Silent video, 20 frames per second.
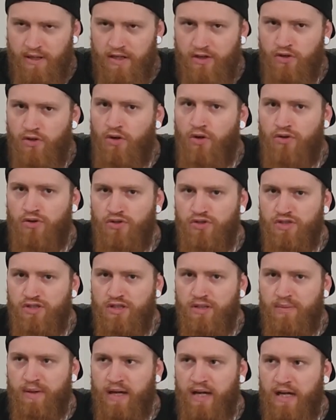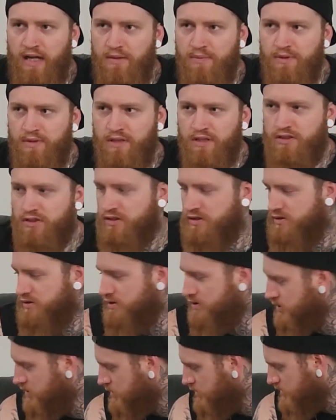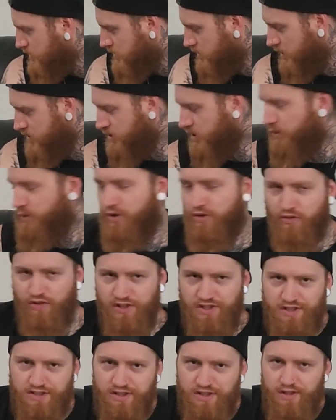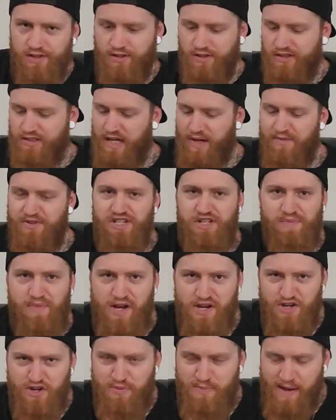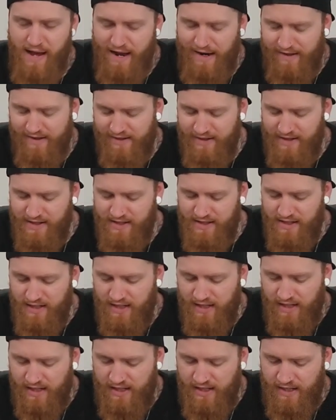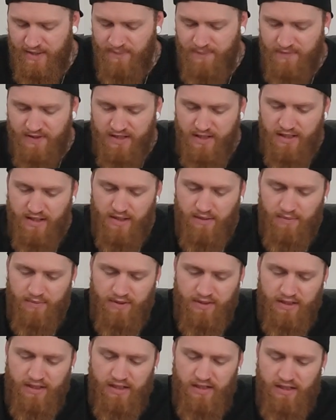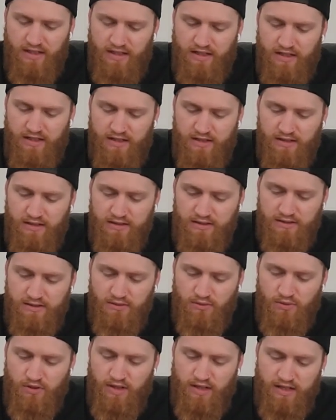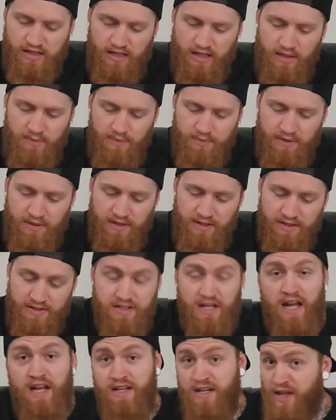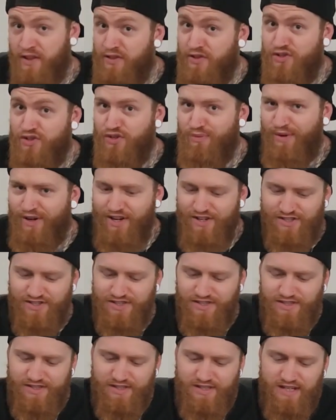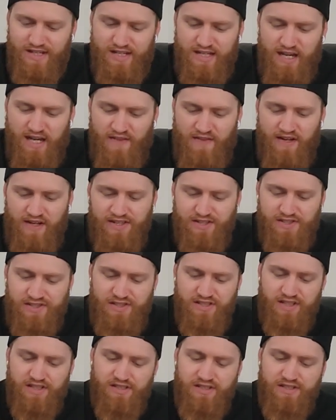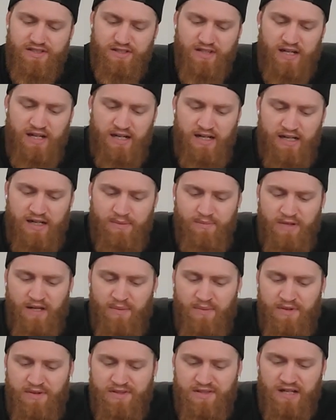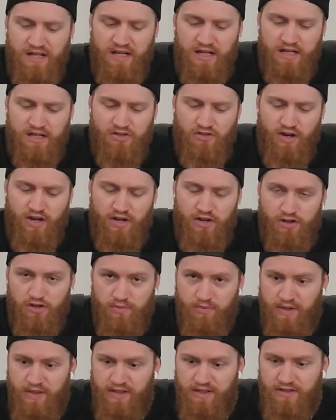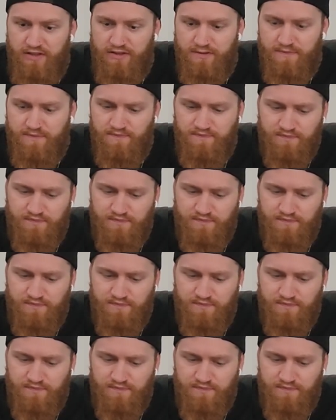about not using a bag, but I just don't want to risk damaging my new bag. But in here, what I keep is another new purchase, and that is 6 MSR Groundhog Minis.